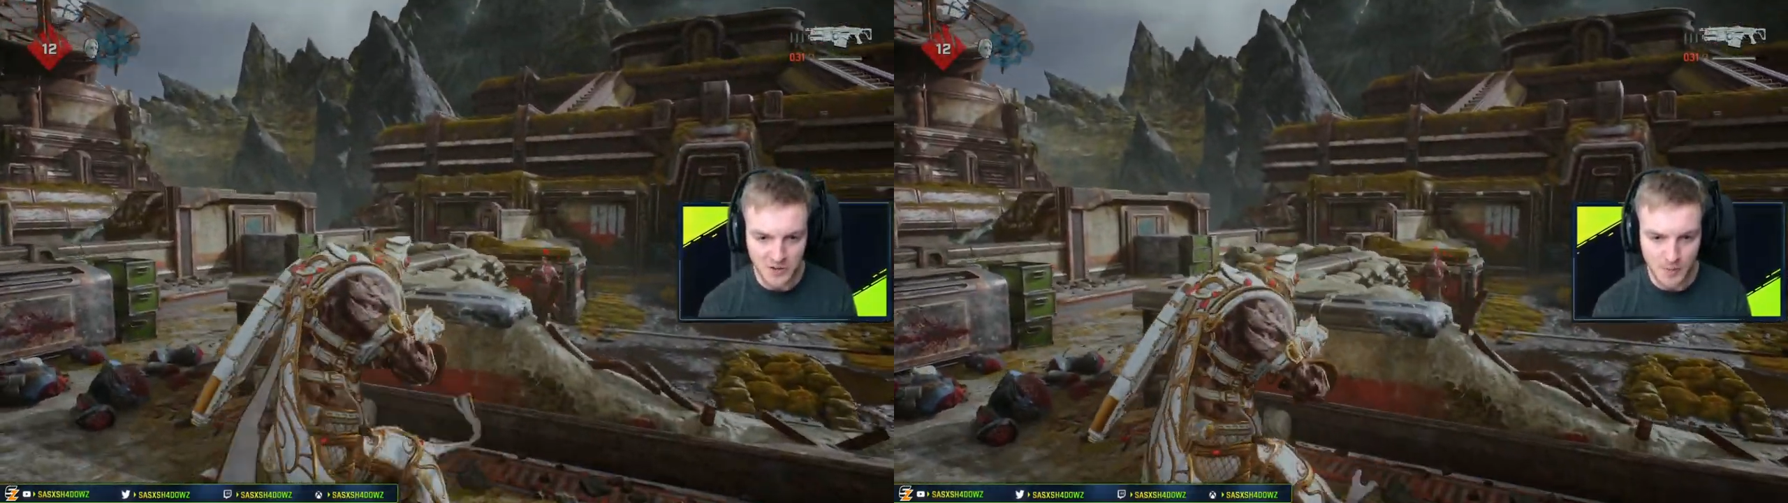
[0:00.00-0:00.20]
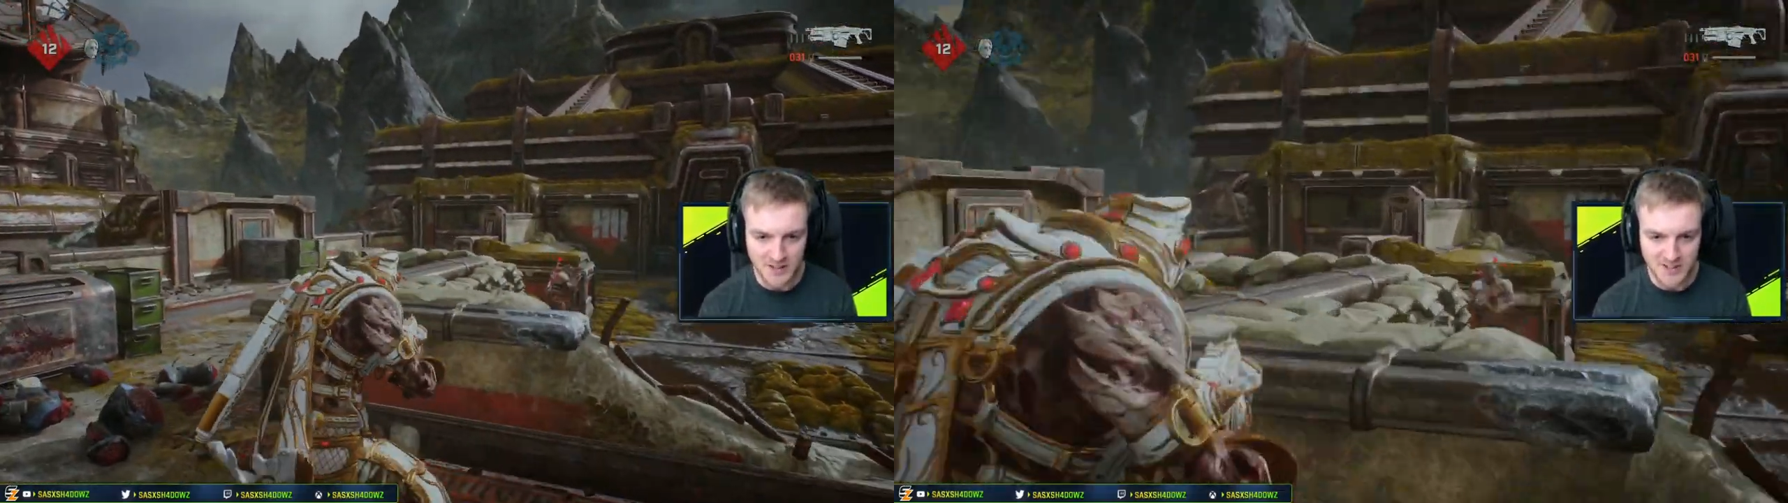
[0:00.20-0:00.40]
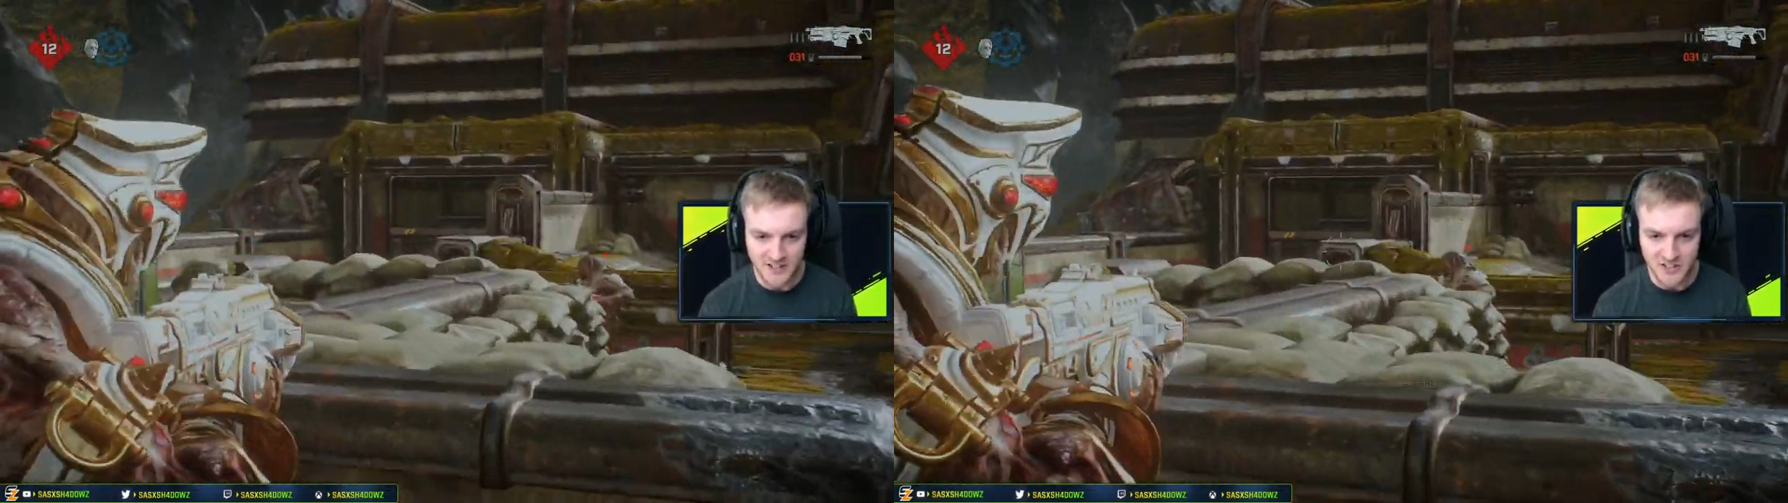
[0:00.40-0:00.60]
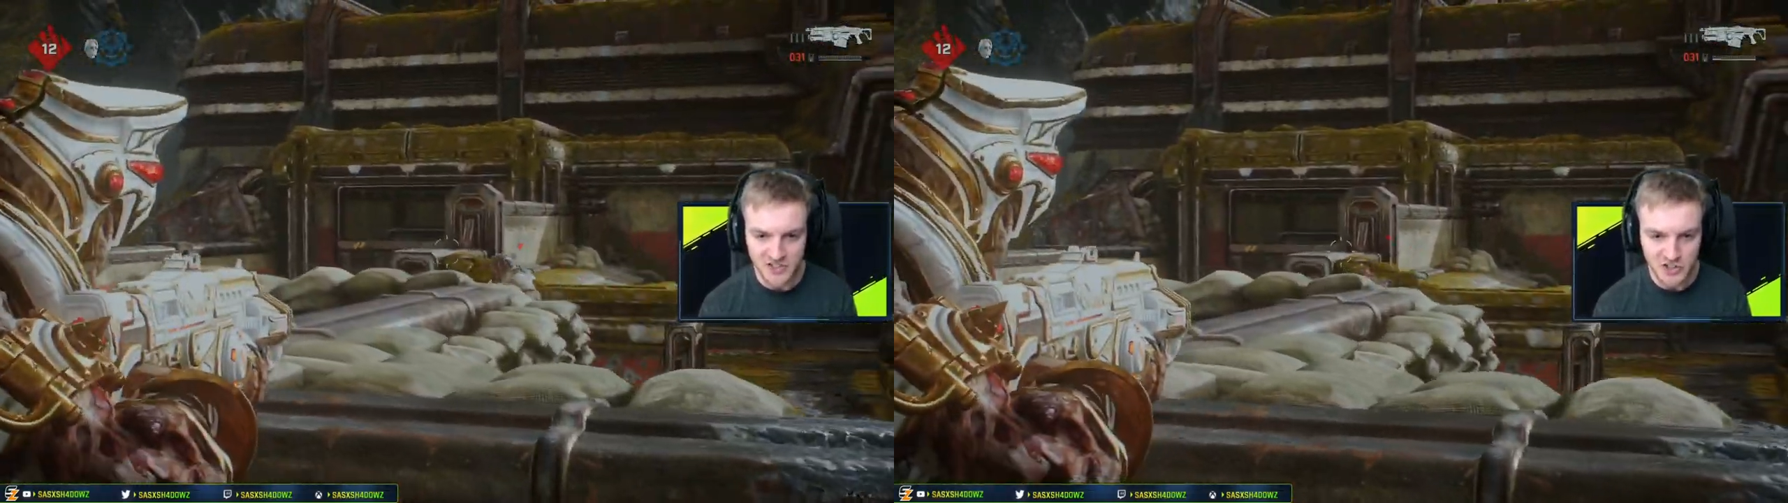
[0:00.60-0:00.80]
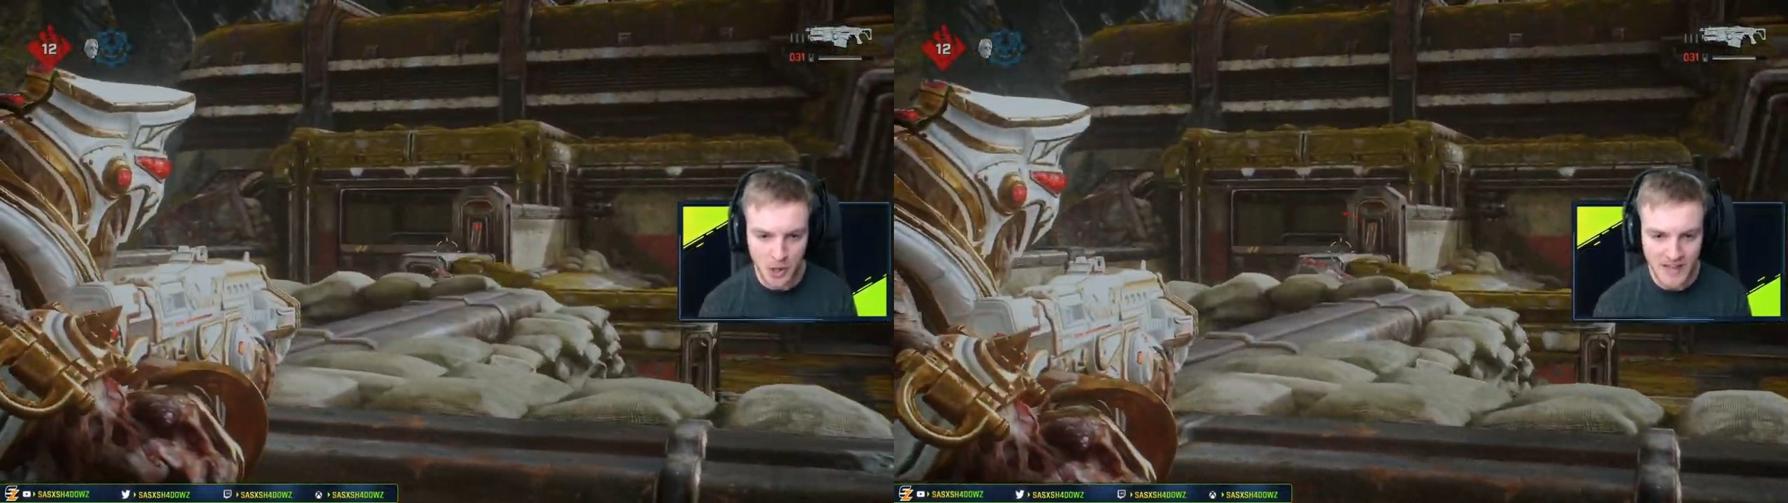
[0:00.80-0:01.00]
I was about to say, did
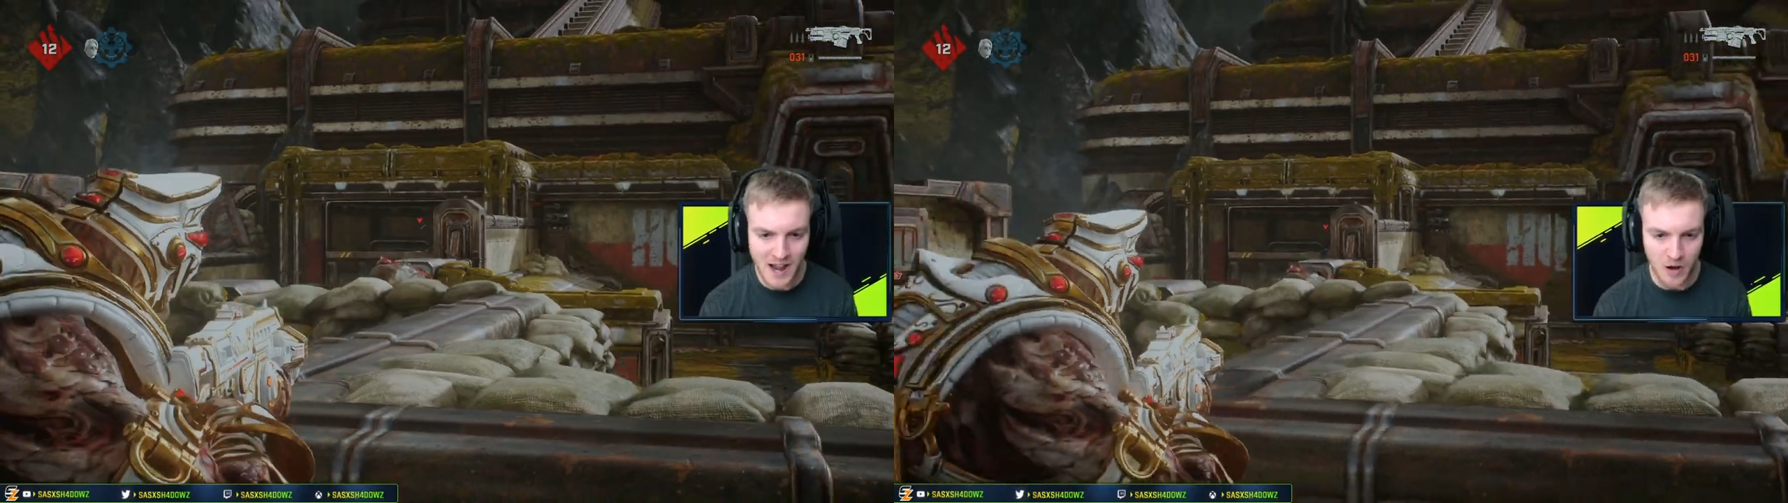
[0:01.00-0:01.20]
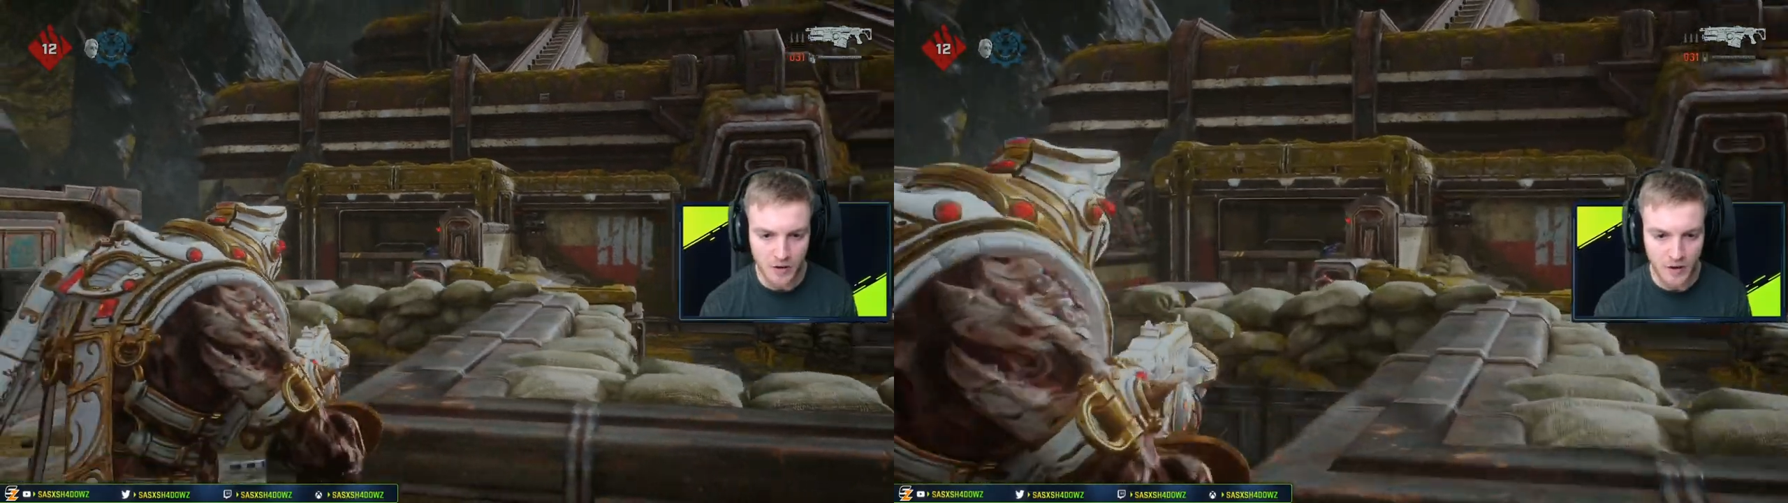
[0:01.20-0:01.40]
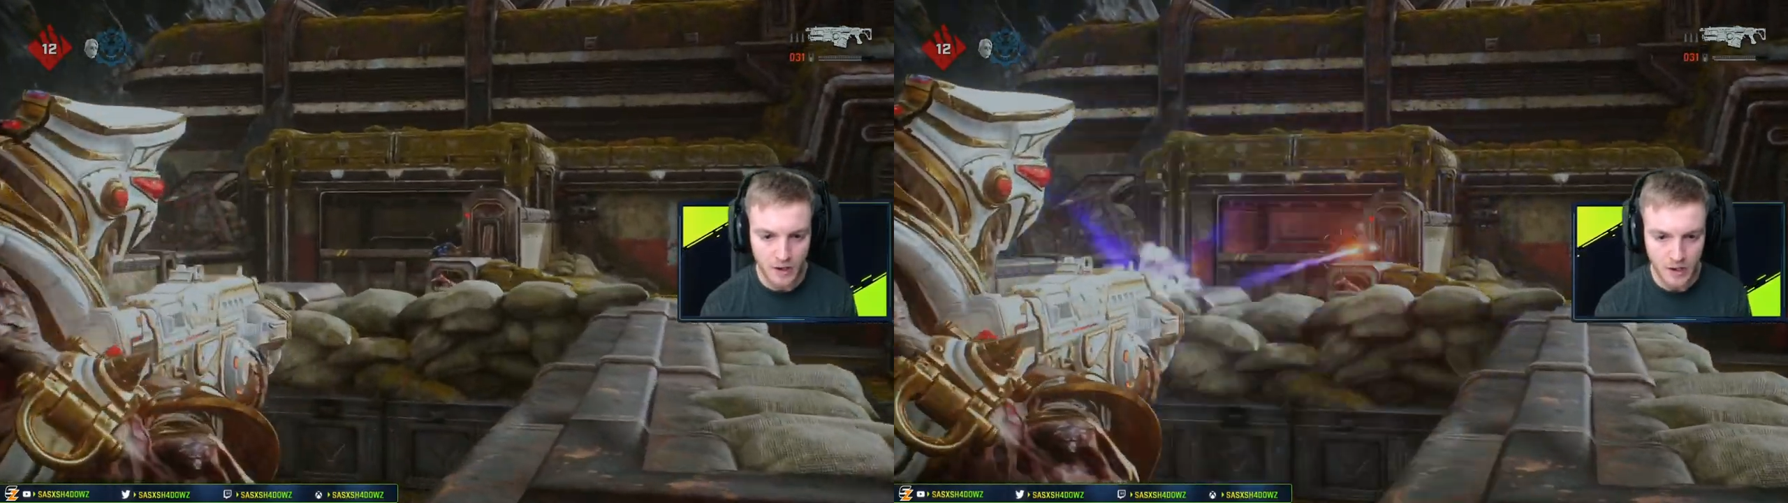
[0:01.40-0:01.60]
she jump down?